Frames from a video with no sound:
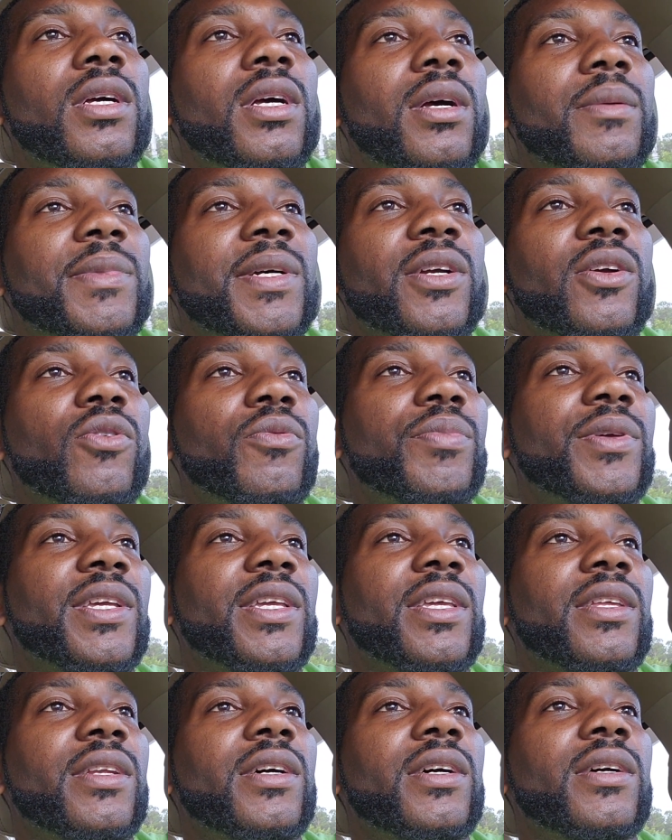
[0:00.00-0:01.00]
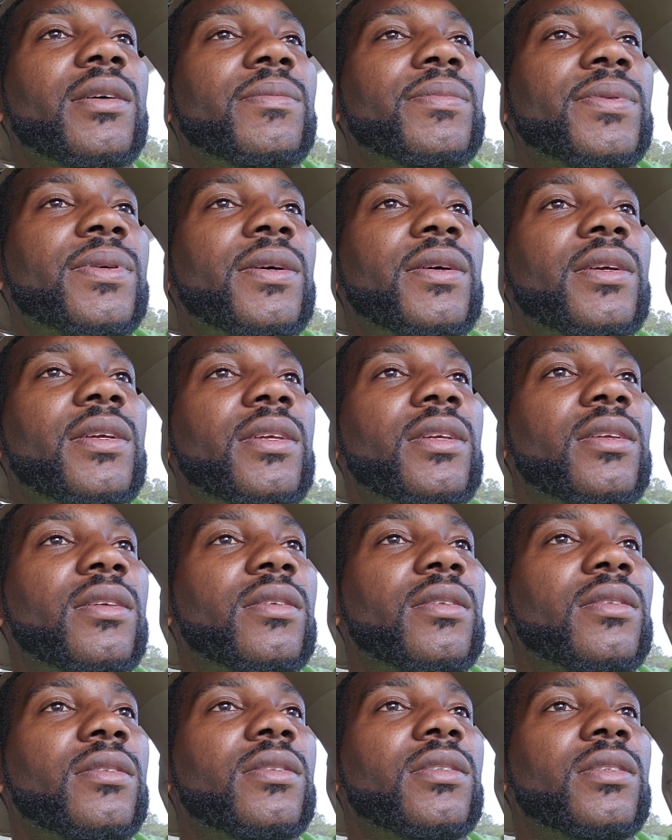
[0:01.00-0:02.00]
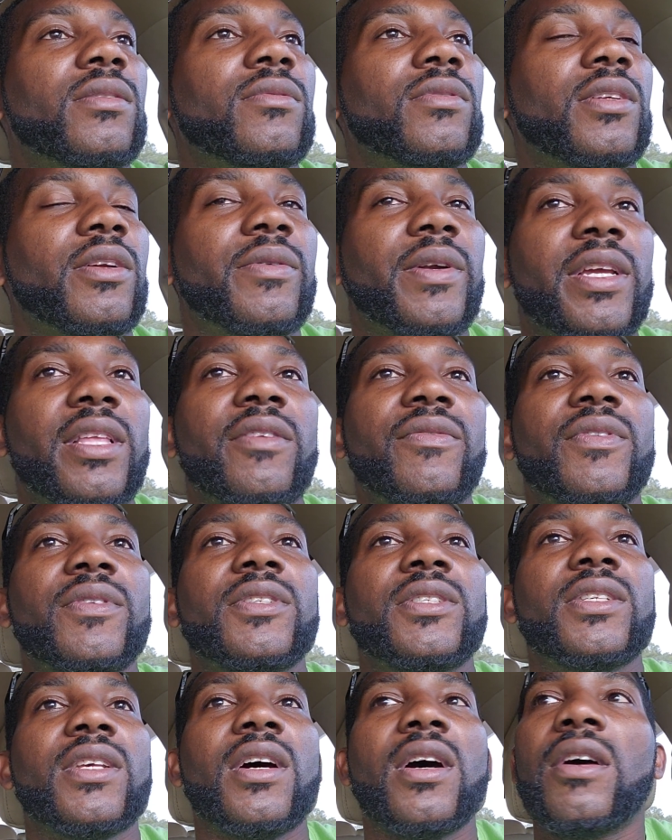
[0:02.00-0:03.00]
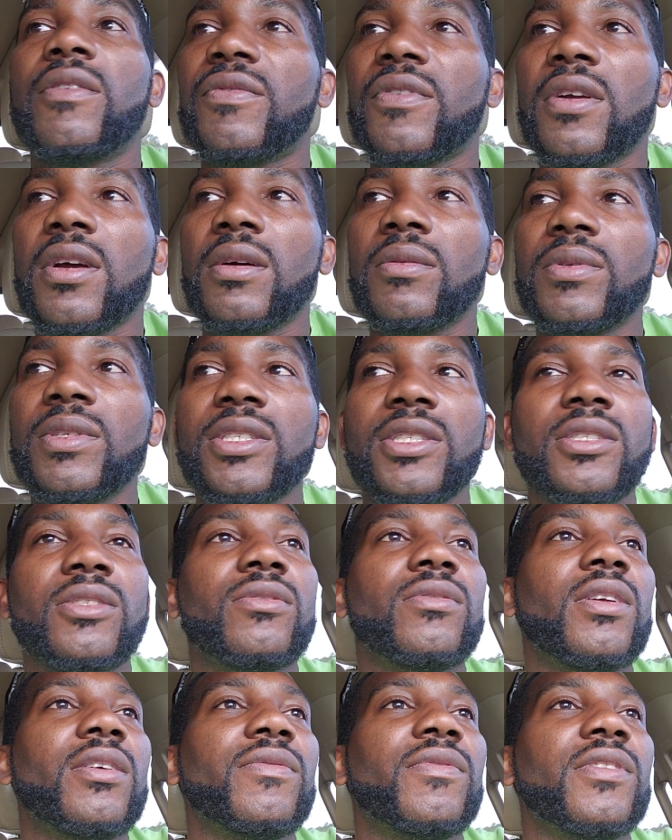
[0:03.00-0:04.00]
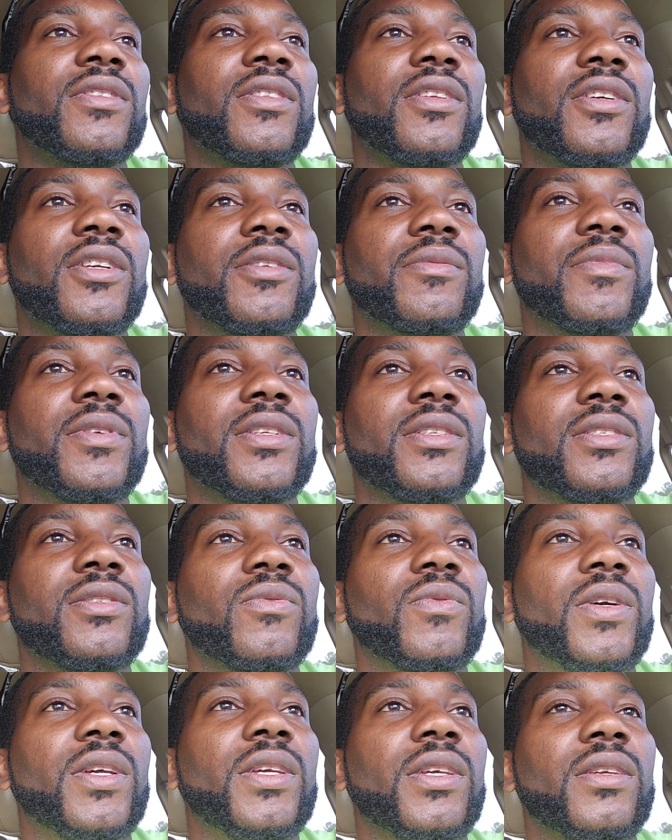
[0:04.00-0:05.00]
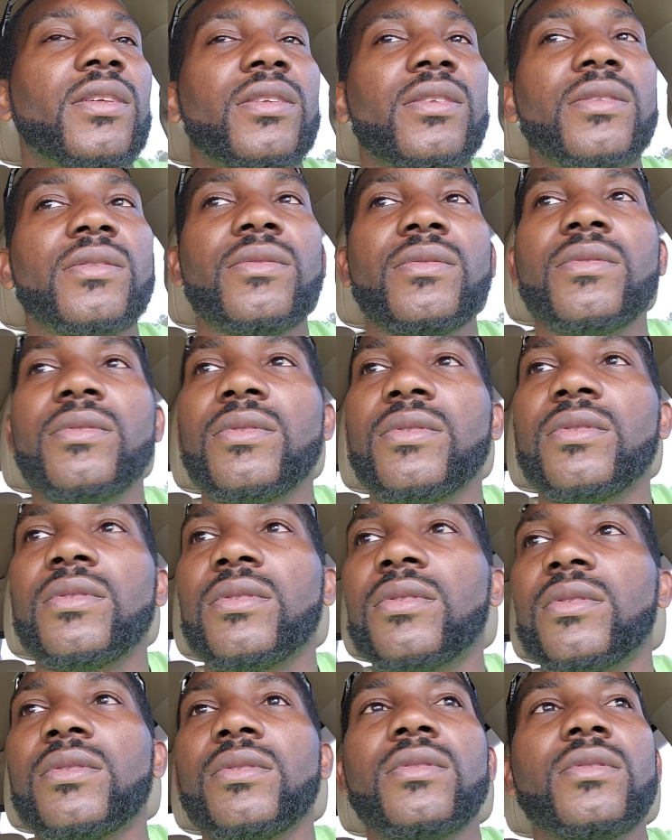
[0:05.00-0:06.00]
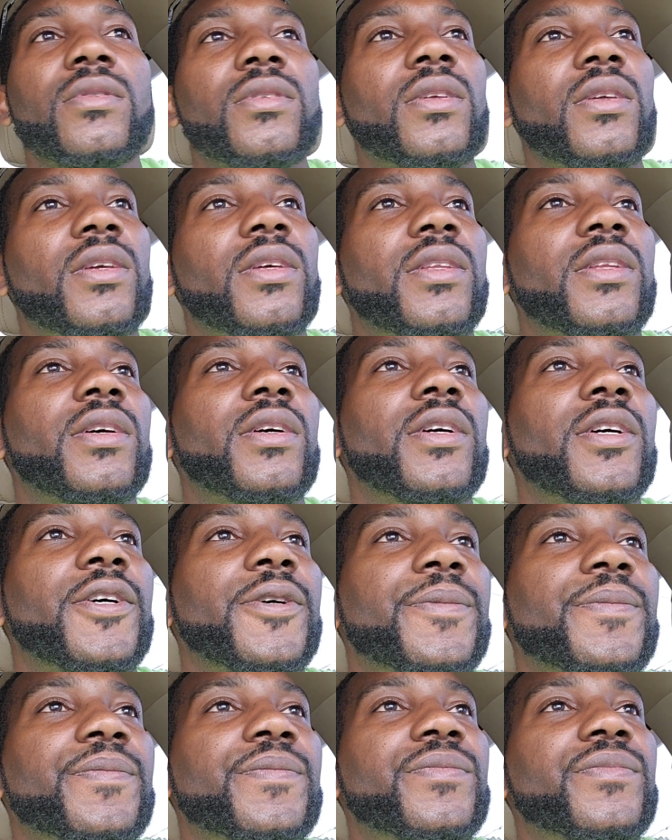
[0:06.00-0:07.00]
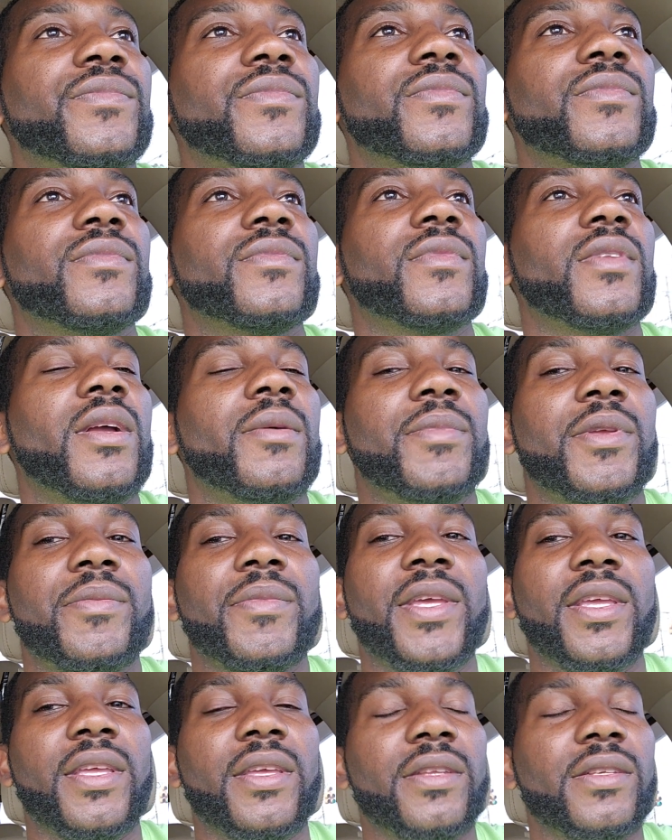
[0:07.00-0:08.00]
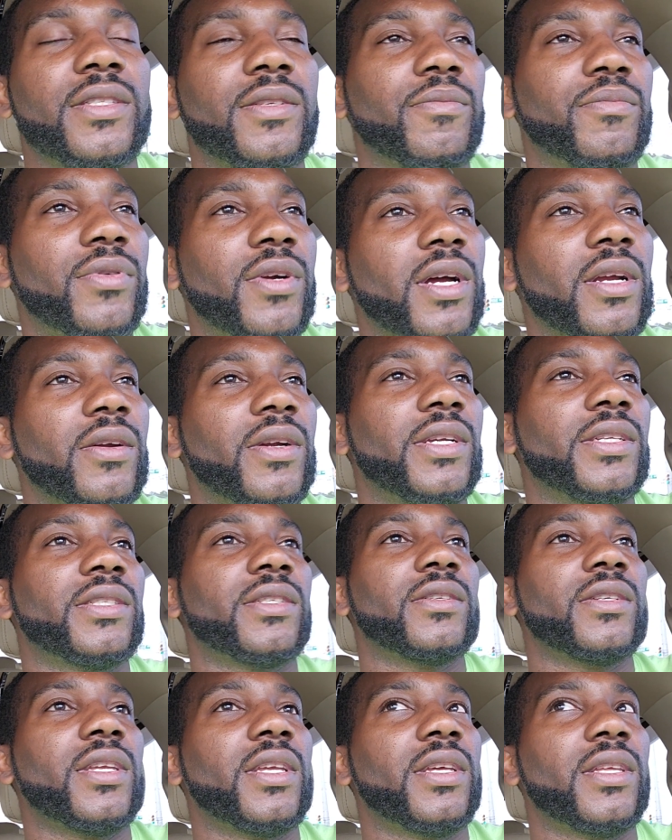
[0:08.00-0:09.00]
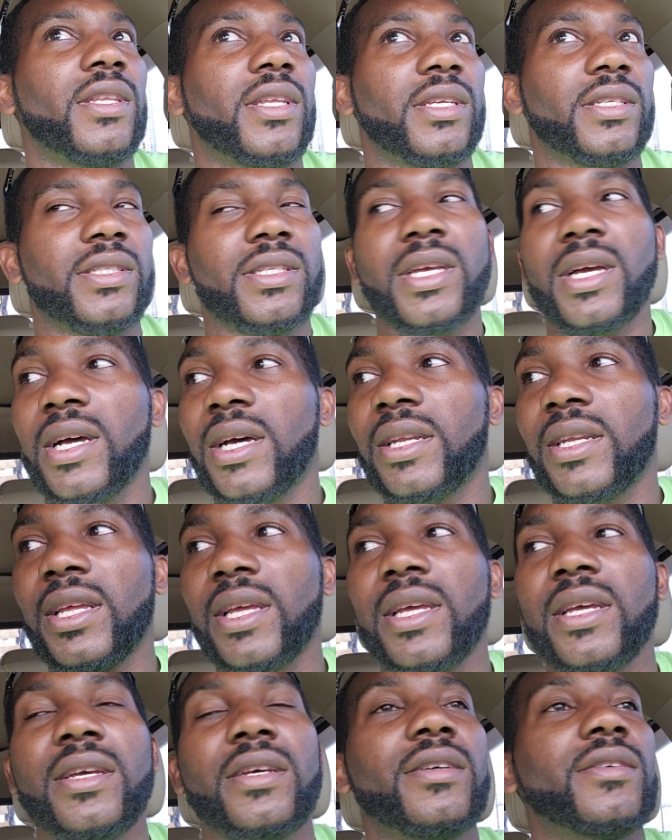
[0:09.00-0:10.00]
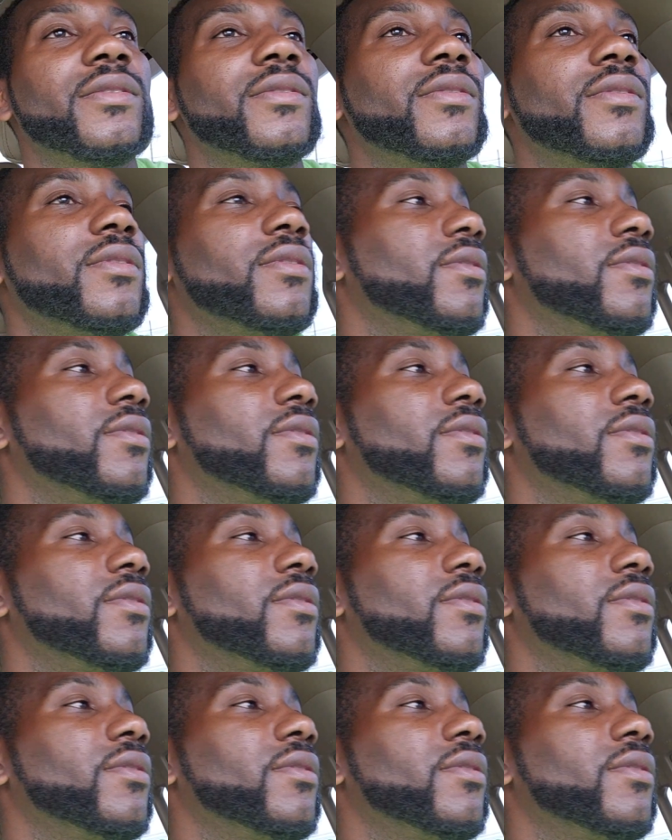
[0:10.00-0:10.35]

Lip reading: I'm gonna go pick it up directly from the sod farm, which is roughly 30 minutes away, and I'll be making some progress on getting that sod down